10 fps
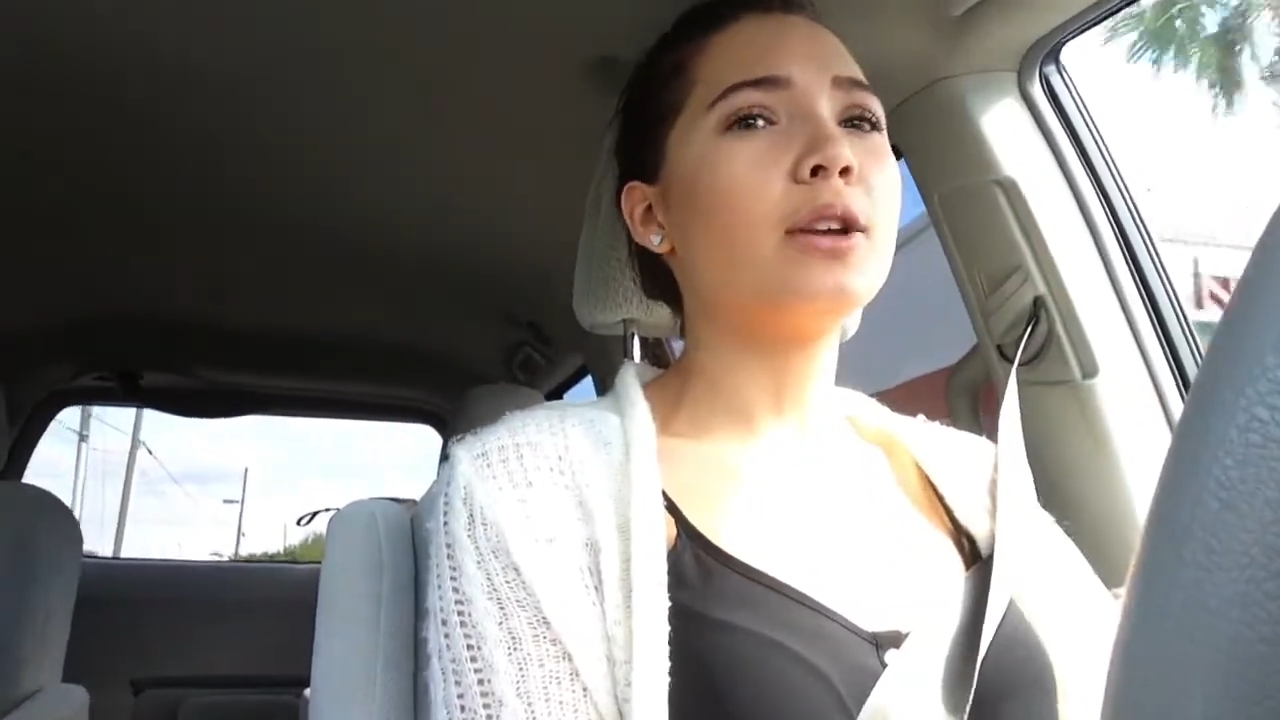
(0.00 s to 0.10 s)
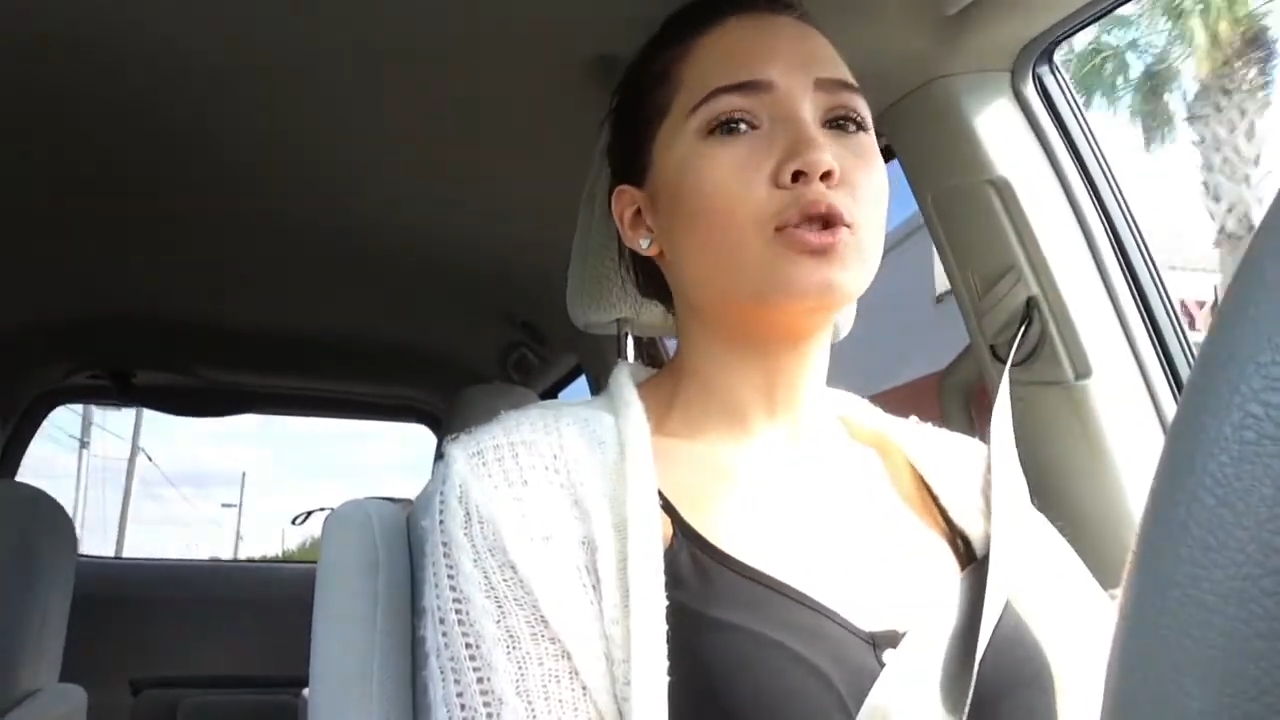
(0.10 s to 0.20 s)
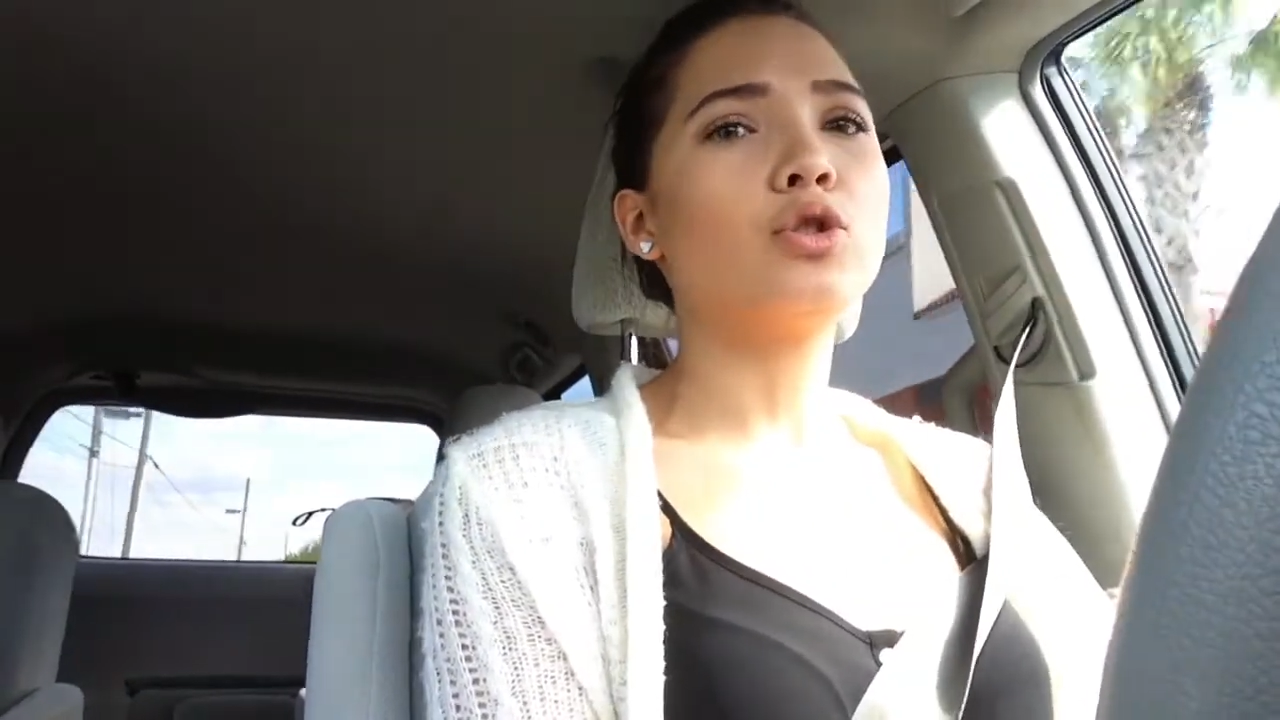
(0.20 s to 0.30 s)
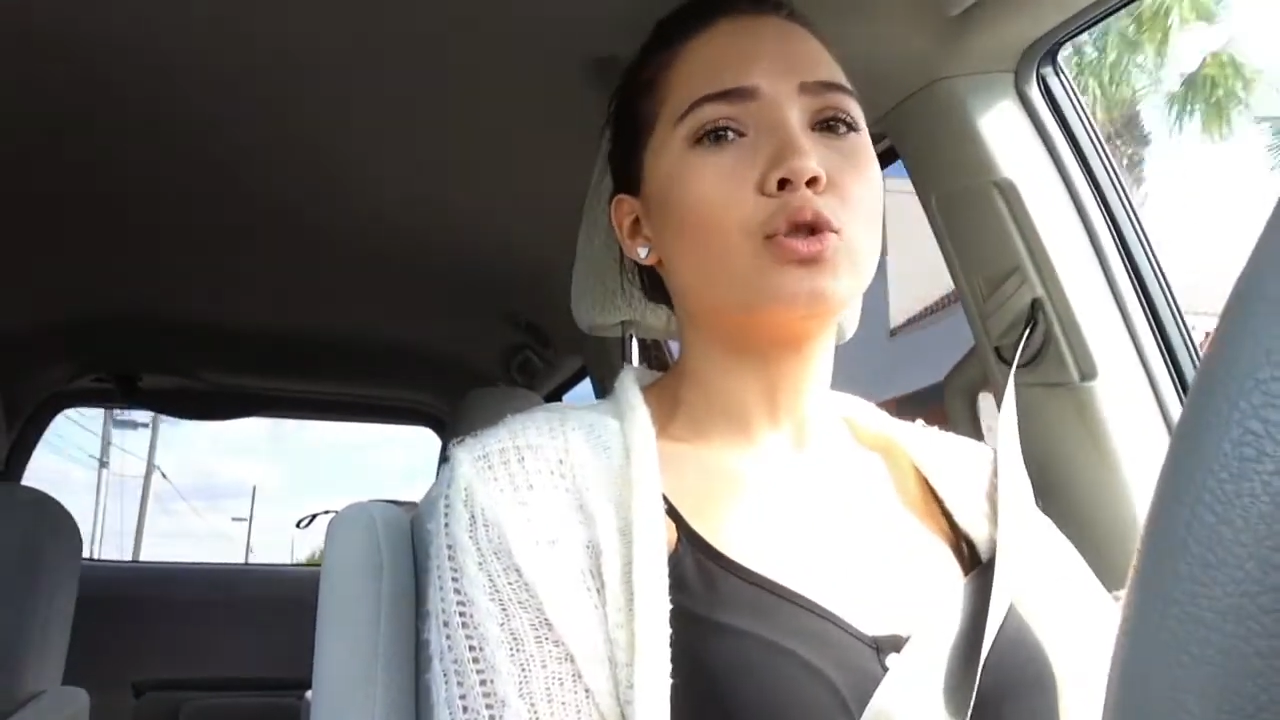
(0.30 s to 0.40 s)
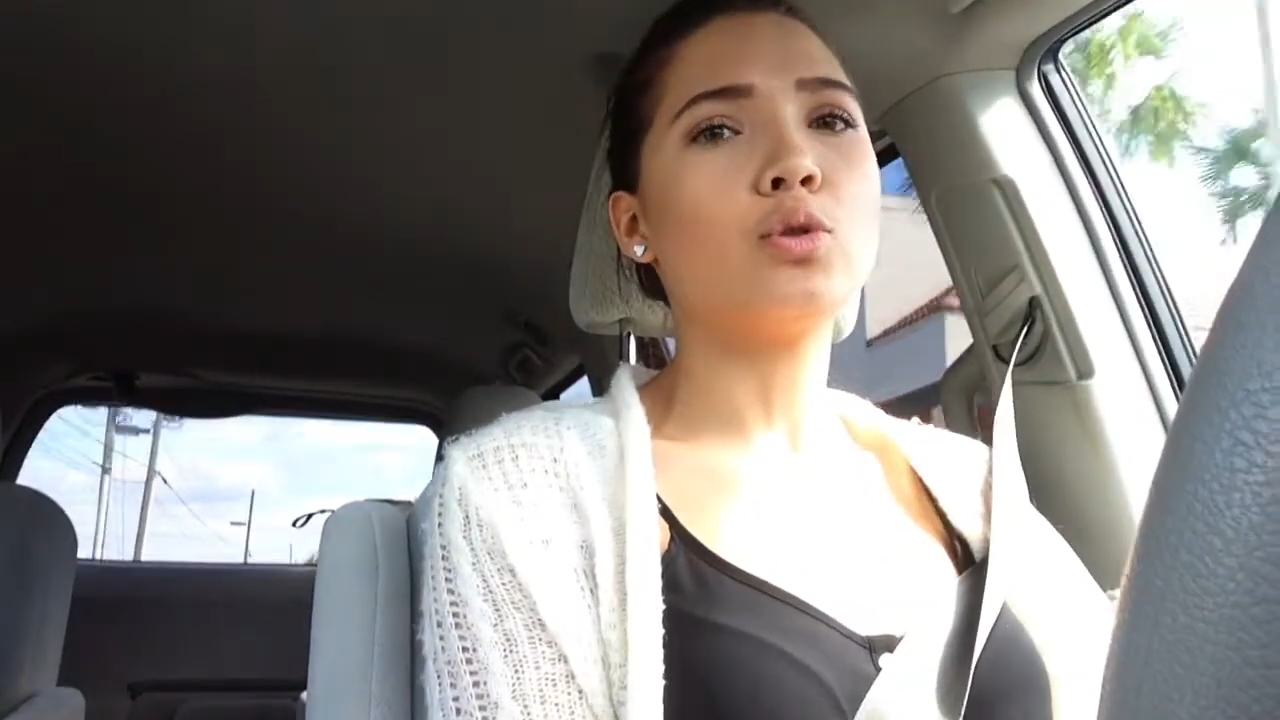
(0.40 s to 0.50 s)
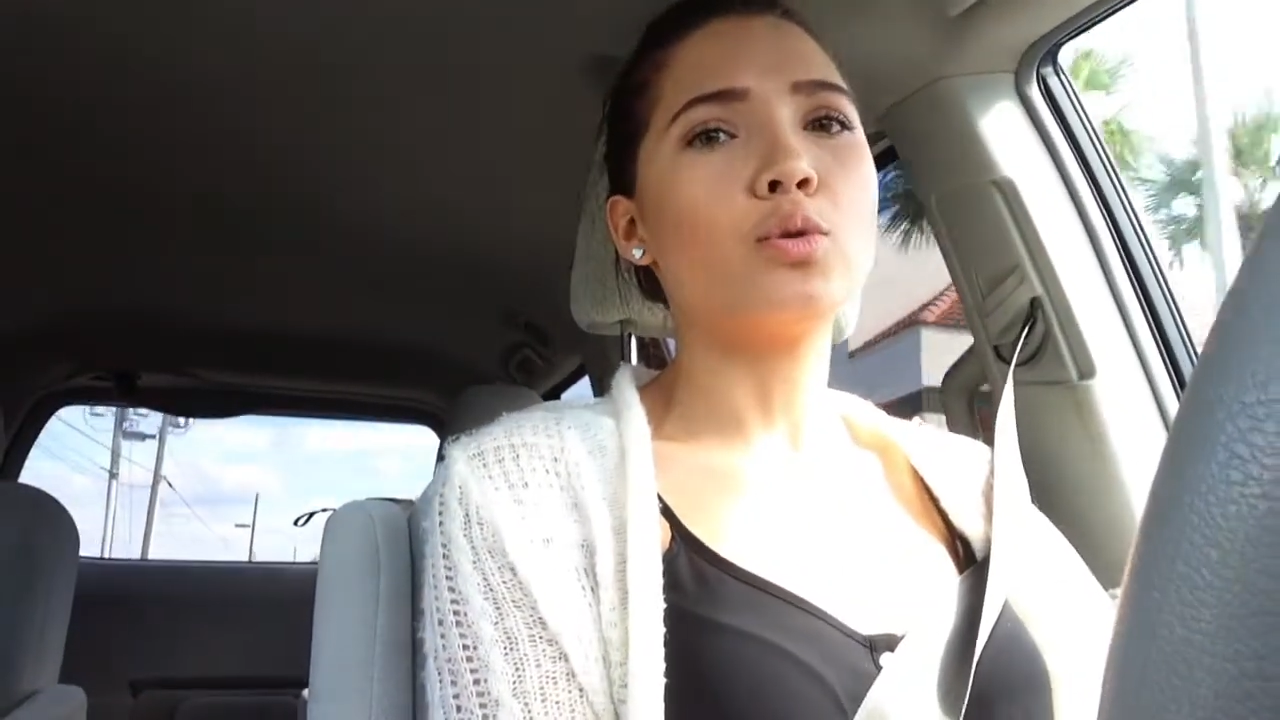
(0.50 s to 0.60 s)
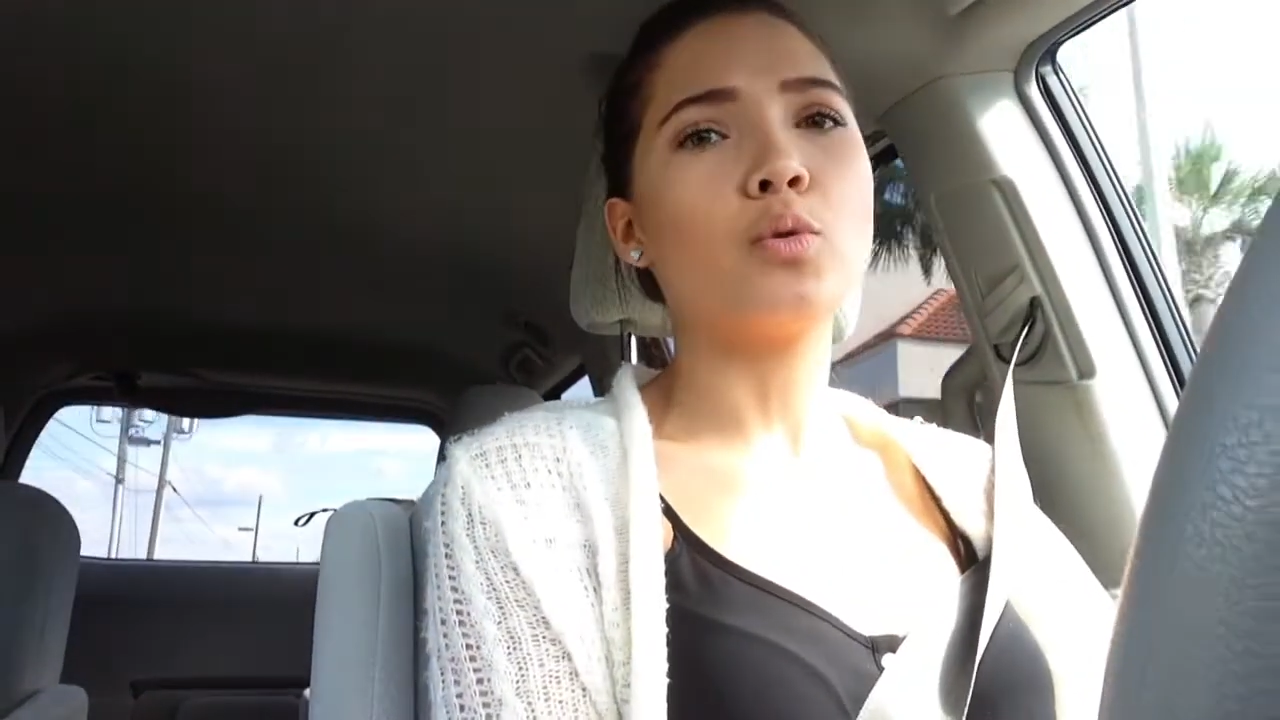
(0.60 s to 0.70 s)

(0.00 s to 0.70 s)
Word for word: to